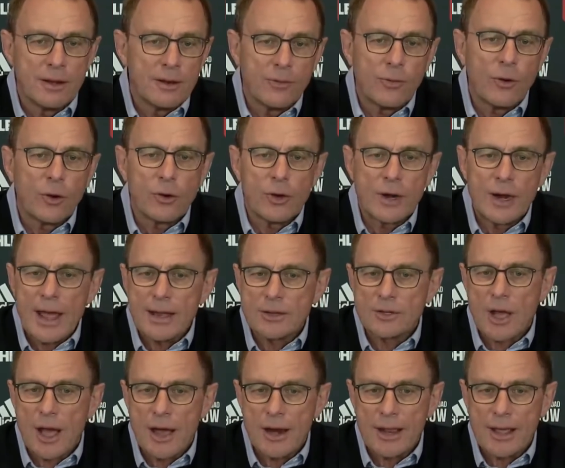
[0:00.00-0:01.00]
For an
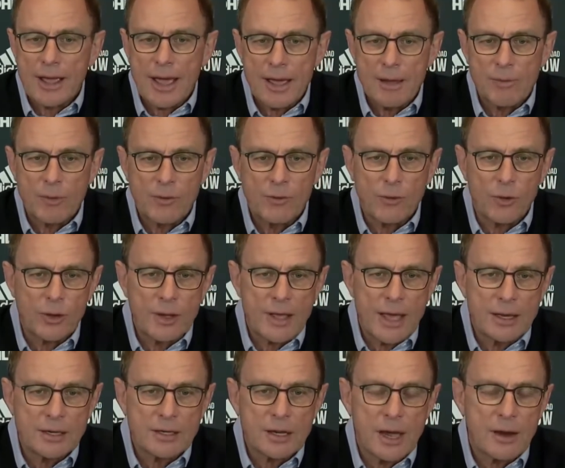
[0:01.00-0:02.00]
entire game and for
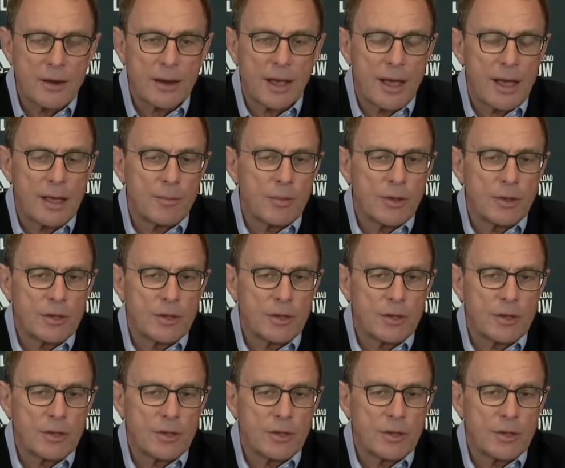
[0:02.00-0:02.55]
the entire game,